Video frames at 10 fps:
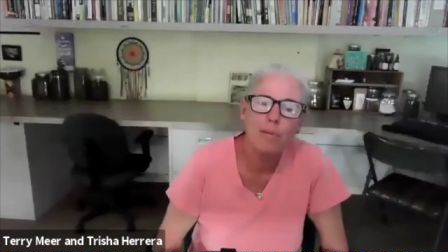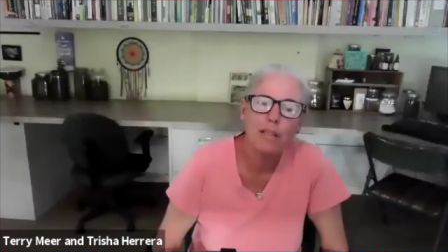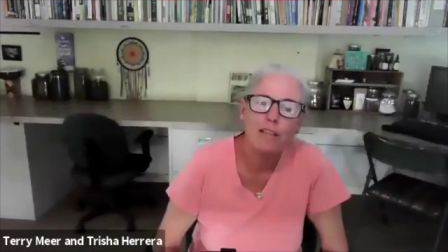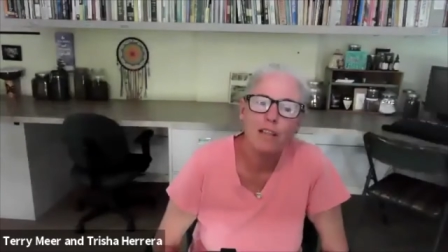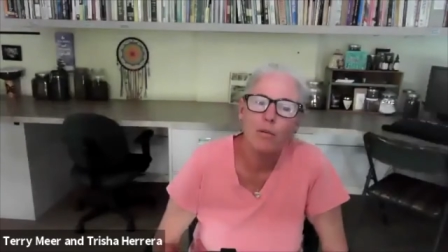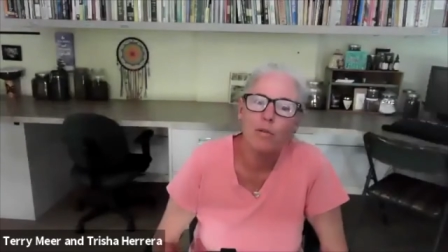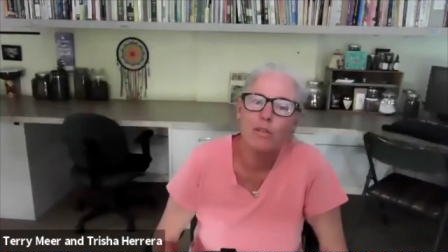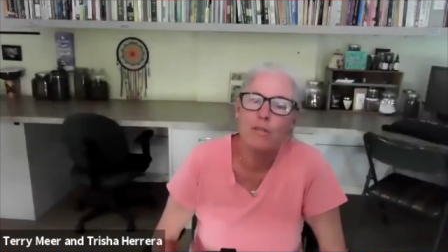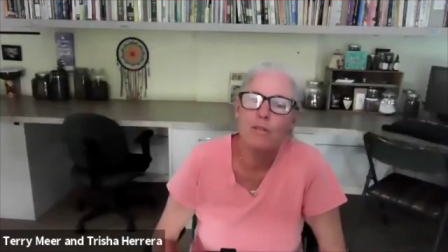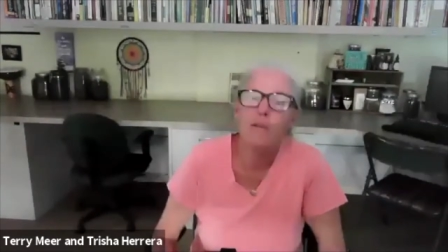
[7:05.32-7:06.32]
that there
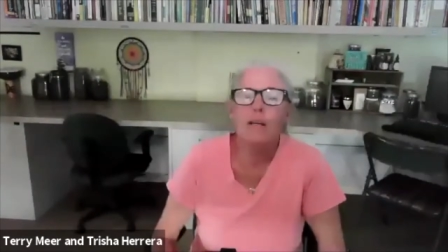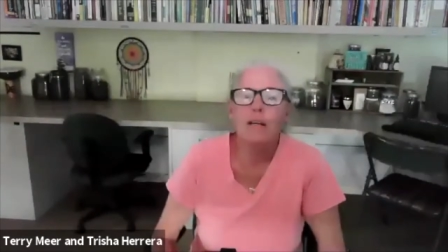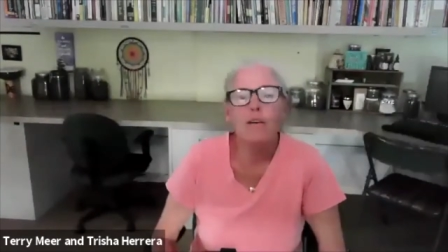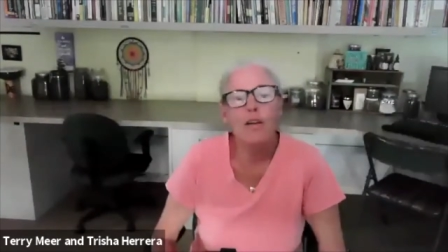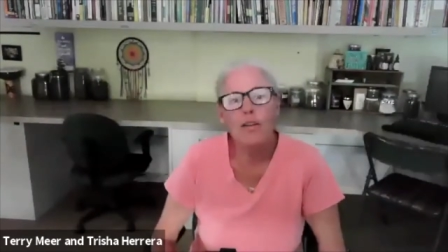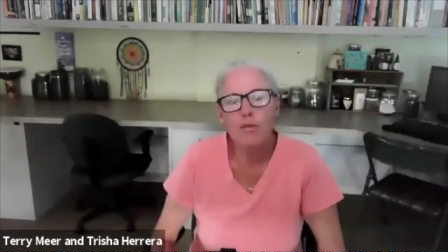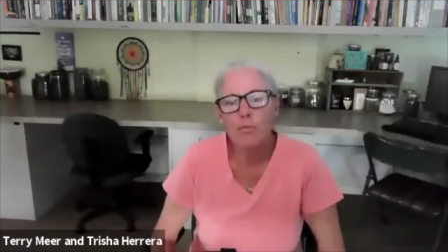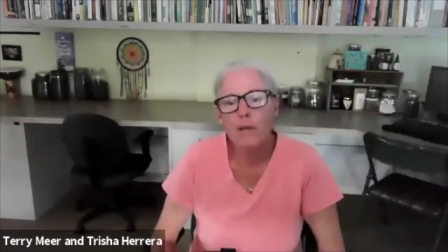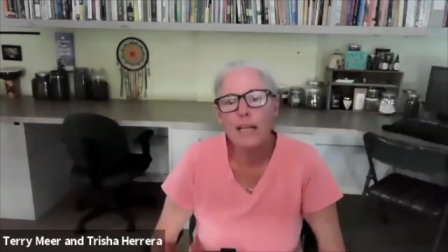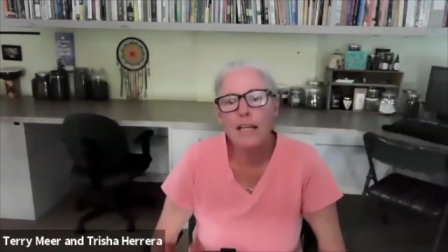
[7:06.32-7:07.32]
was
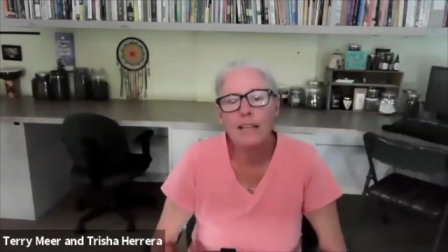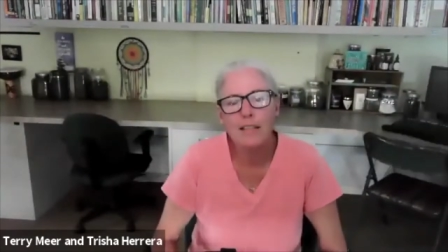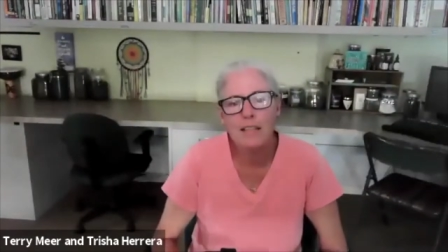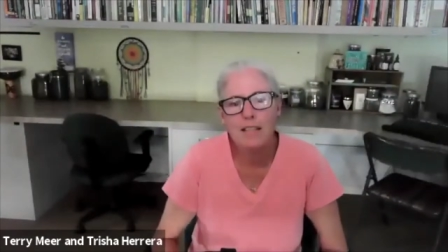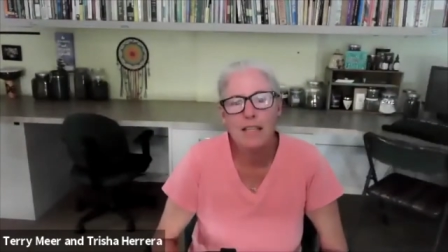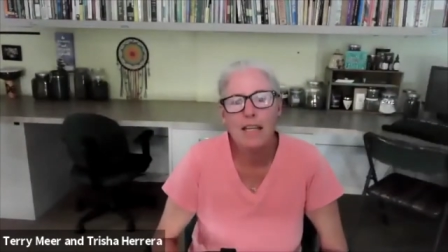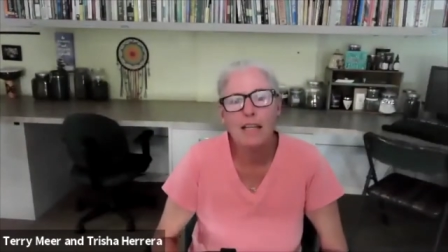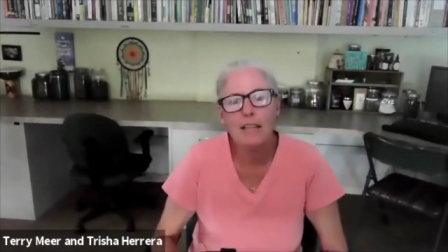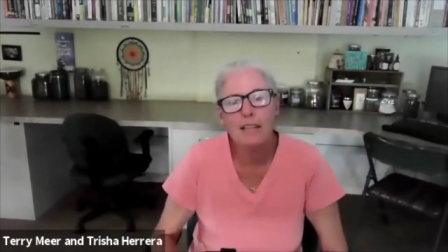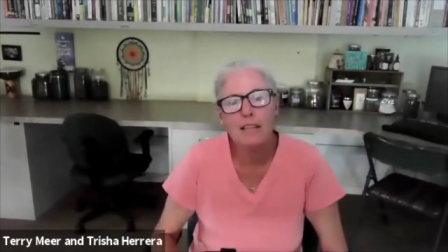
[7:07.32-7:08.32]
3
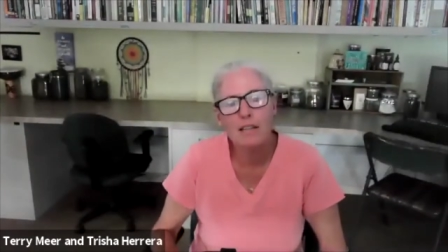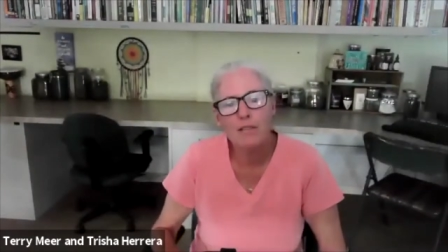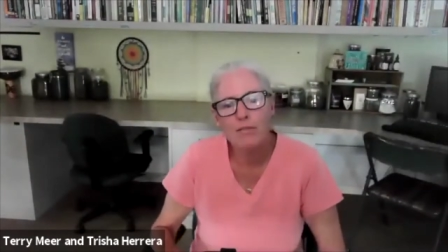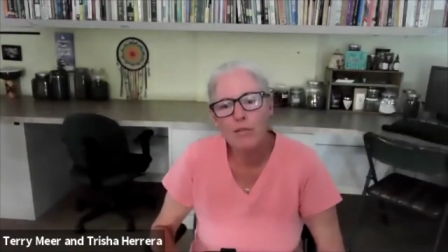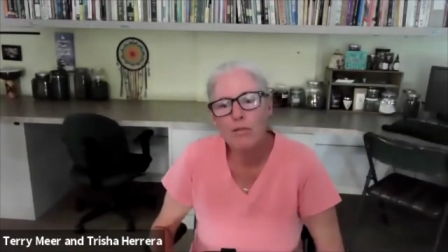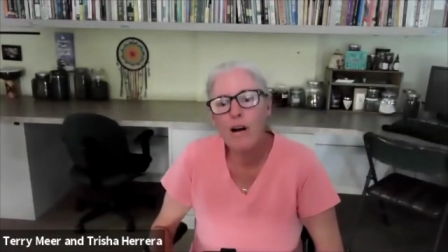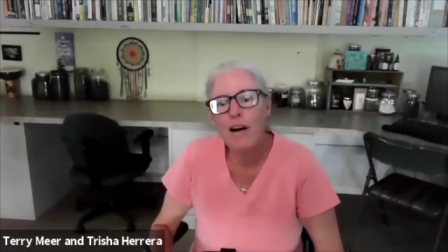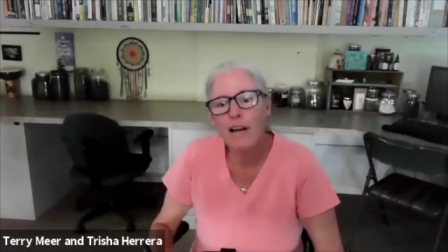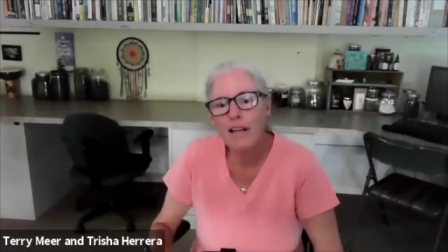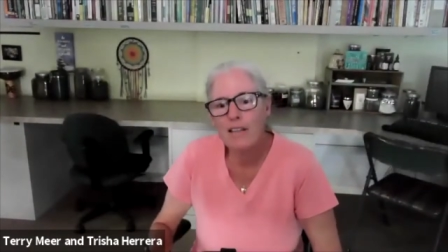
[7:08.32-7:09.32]
distinct
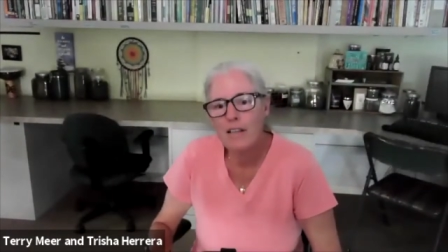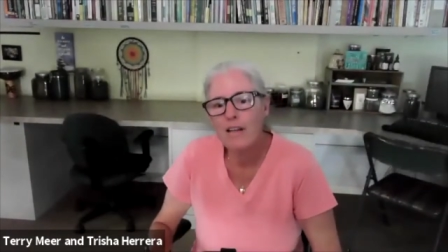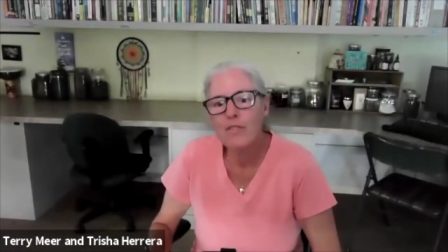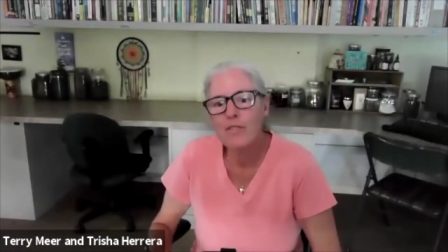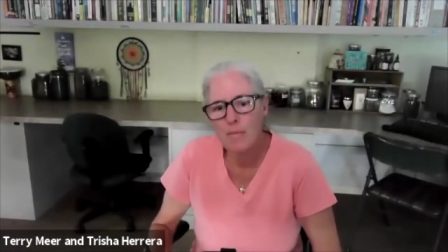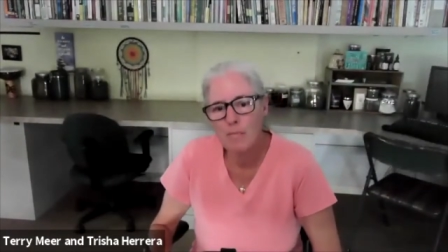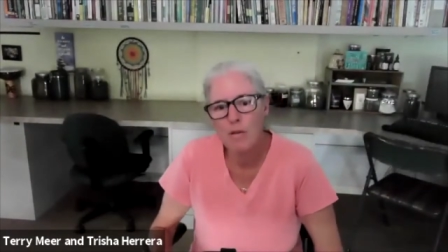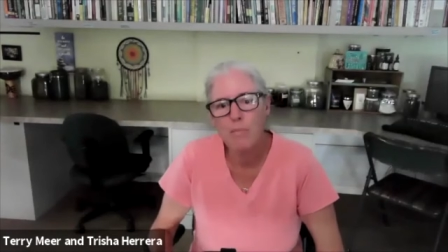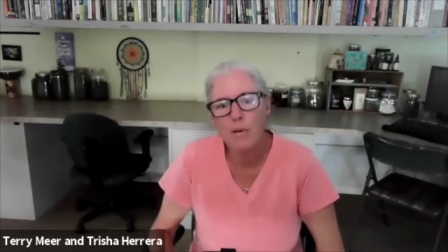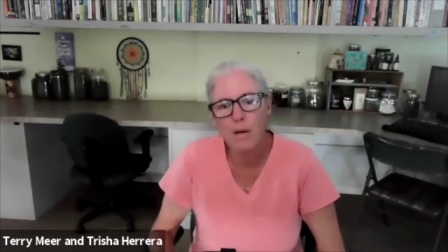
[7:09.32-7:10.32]
varieties of
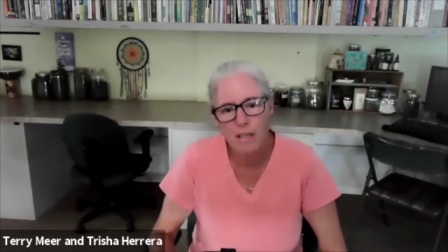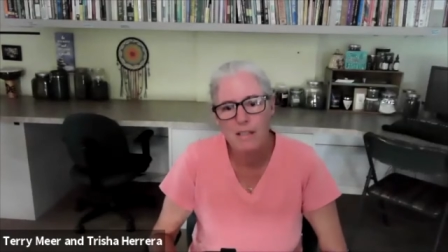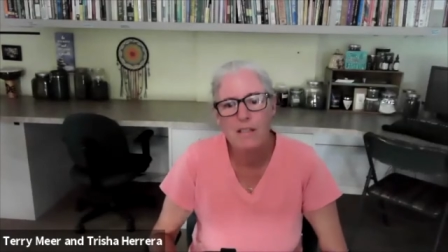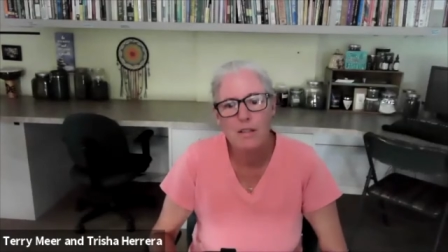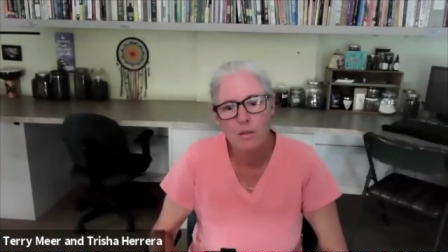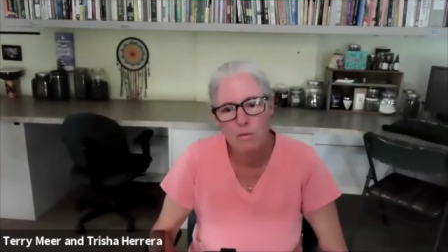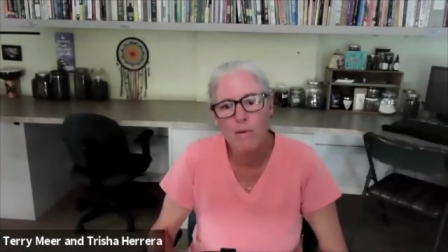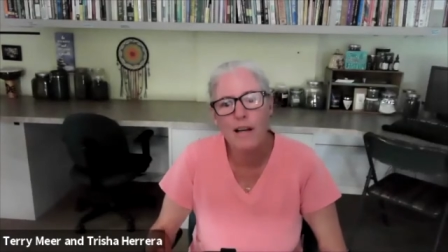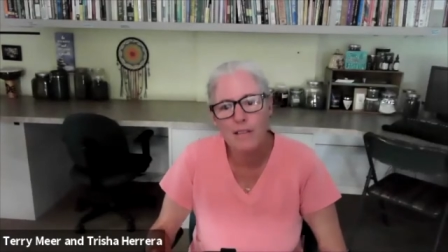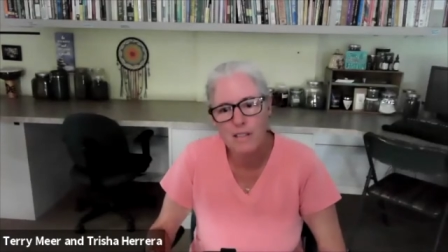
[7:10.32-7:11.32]
Seminole pumpkins
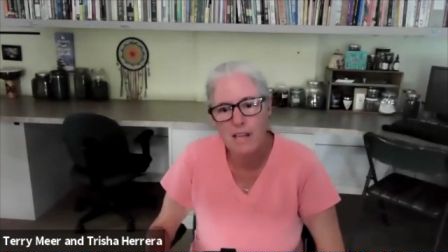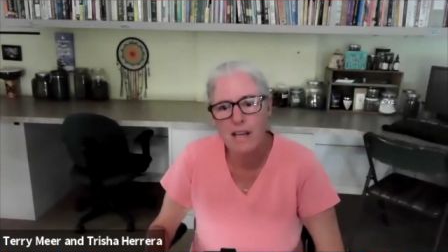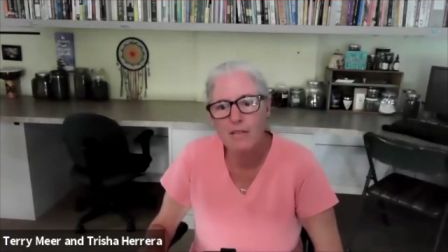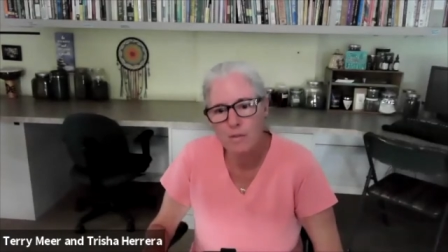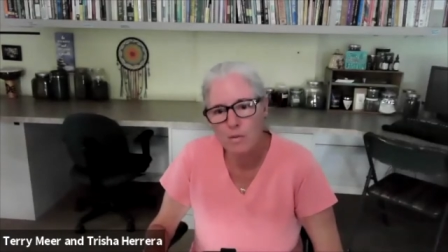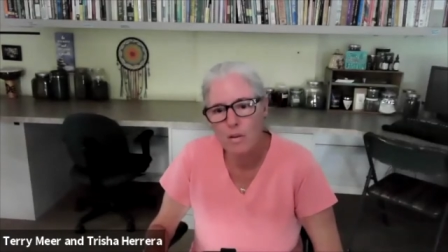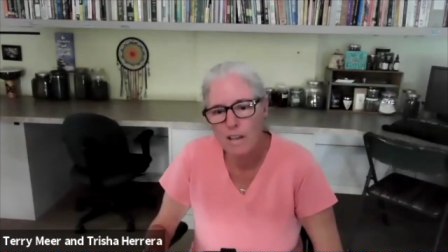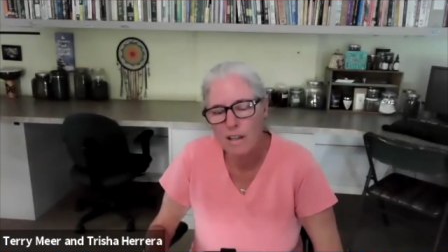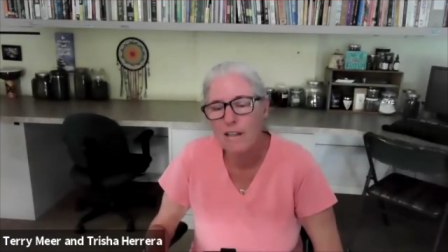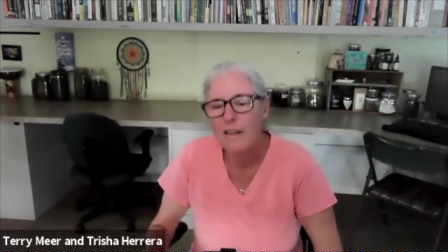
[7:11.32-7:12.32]
throughout the state of
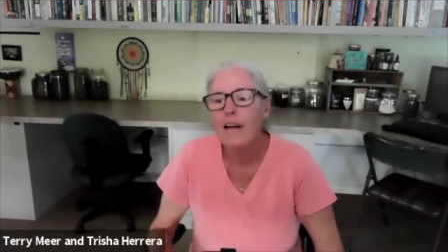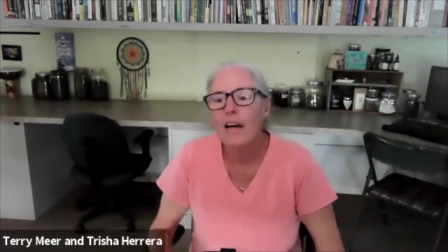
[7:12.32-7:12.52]
Florida.